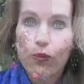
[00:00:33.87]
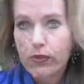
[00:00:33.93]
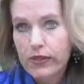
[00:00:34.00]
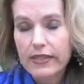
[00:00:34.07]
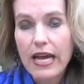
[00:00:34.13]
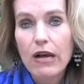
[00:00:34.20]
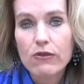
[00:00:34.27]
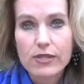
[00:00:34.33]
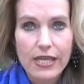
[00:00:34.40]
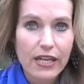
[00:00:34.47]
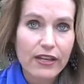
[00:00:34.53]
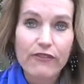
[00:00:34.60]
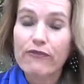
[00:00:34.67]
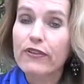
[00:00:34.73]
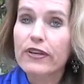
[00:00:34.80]
was now
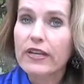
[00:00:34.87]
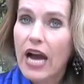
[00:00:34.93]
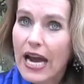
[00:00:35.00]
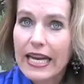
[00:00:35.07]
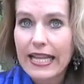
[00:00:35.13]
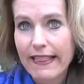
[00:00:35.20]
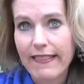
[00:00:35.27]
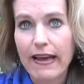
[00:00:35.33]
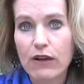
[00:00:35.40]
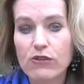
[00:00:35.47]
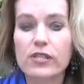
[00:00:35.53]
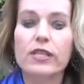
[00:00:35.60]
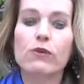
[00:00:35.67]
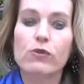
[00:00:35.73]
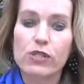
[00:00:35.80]
selling for
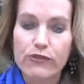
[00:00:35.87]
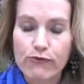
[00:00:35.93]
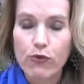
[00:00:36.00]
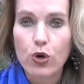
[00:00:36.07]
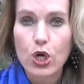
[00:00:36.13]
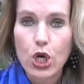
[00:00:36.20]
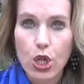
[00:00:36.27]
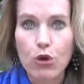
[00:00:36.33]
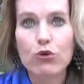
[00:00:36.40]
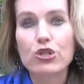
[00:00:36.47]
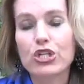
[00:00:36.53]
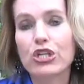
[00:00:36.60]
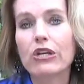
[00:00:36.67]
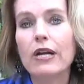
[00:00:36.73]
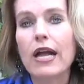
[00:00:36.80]
90,000. It was a
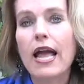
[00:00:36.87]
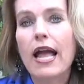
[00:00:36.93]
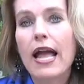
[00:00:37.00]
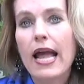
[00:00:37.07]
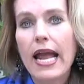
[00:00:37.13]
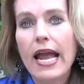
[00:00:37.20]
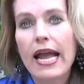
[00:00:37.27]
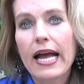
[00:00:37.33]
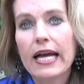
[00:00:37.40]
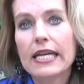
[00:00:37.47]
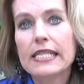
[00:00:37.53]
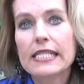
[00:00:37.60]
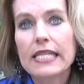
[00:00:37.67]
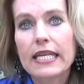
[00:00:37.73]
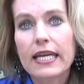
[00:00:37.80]
foreclosure
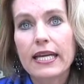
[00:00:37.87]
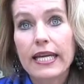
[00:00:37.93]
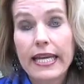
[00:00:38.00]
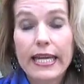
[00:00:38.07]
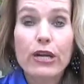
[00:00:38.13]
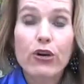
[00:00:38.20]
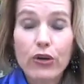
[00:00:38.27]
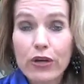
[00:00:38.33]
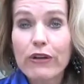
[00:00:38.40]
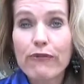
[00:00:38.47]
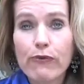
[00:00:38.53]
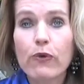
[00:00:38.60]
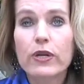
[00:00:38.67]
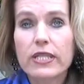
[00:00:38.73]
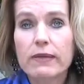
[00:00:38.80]
and he could
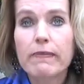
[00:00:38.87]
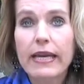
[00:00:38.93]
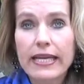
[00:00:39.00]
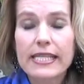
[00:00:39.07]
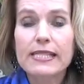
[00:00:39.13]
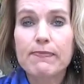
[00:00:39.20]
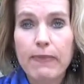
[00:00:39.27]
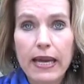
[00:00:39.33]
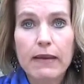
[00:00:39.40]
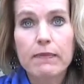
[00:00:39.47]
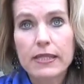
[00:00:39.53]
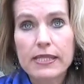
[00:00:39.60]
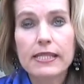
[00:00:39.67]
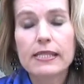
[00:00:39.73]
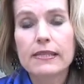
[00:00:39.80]
afford to make his
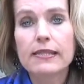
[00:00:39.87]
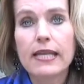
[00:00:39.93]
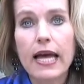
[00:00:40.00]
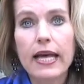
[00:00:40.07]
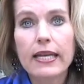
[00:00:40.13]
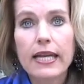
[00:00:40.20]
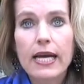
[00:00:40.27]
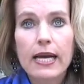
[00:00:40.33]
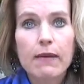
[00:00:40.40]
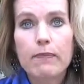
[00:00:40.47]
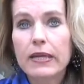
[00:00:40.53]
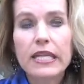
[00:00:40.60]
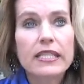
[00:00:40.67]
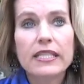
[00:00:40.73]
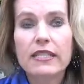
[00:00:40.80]
payments, he said,
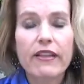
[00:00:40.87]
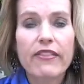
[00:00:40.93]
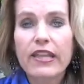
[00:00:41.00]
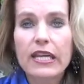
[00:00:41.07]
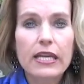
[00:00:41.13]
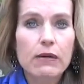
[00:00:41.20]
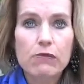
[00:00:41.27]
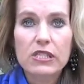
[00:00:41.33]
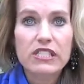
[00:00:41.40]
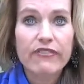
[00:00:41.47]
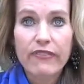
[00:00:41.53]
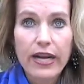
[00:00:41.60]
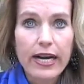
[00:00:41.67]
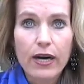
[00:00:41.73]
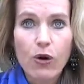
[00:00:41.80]
but he didn't think it was
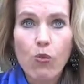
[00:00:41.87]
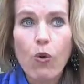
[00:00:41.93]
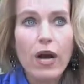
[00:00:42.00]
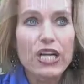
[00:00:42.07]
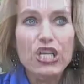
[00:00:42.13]
fair. Why